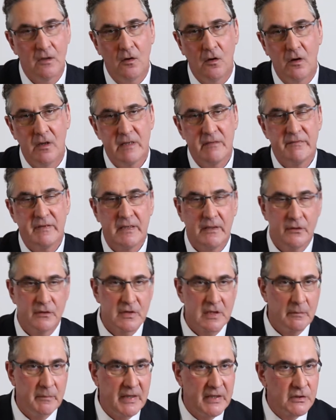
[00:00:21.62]
All the videos
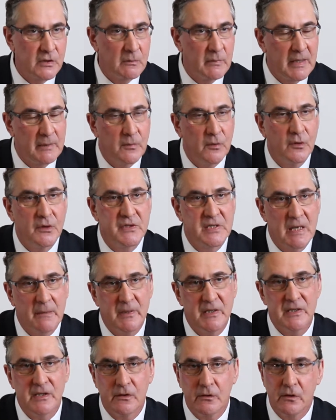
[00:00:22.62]
are based on my book,
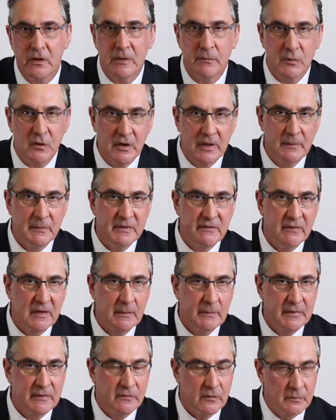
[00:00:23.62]
Cybersecurity Program
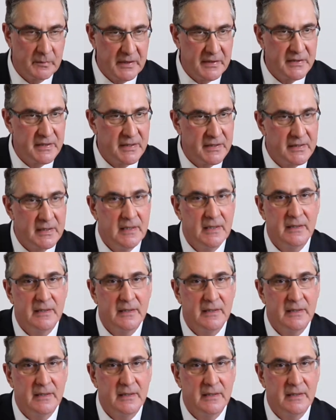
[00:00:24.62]
Development for Business,